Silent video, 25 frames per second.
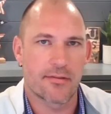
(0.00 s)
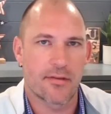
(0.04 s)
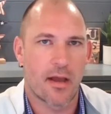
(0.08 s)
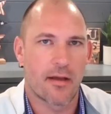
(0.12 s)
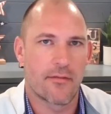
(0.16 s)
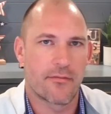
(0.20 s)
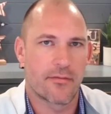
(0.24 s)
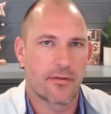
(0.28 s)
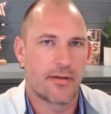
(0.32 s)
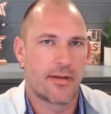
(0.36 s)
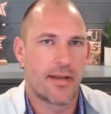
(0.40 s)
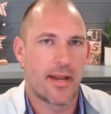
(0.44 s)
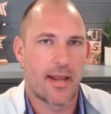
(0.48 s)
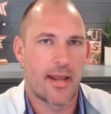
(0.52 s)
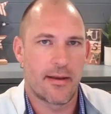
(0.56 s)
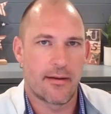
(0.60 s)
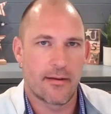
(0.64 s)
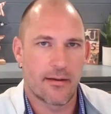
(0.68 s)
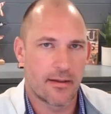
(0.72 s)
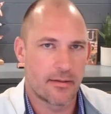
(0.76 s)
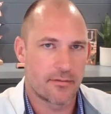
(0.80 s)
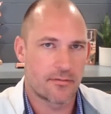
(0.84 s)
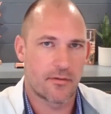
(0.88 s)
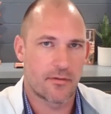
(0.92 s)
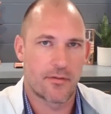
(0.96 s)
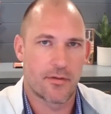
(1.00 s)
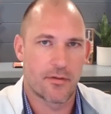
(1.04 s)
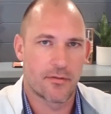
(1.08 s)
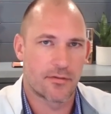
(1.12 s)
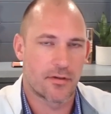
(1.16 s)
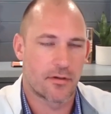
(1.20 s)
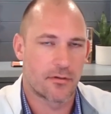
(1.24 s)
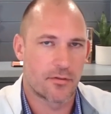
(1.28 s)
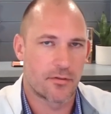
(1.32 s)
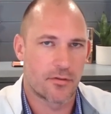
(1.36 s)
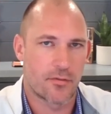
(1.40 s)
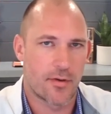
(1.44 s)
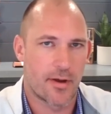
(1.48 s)
sovereign debt, so those
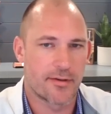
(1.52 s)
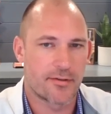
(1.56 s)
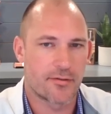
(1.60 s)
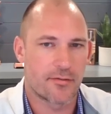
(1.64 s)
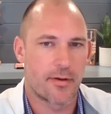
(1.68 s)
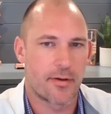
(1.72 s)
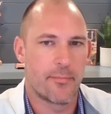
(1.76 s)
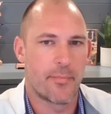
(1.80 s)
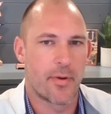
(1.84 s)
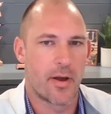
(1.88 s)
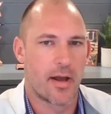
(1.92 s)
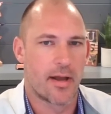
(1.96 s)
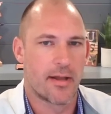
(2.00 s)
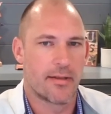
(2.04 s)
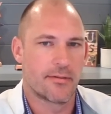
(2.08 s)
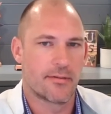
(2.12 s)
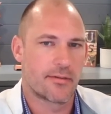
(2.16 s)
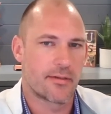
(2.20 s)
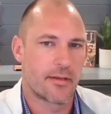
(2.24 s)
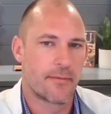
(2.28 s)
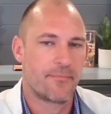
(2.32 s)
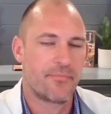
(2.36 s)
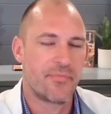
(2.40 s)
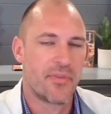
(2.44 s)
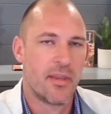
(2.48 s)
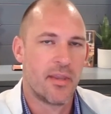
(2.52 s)
are Treasury bonds,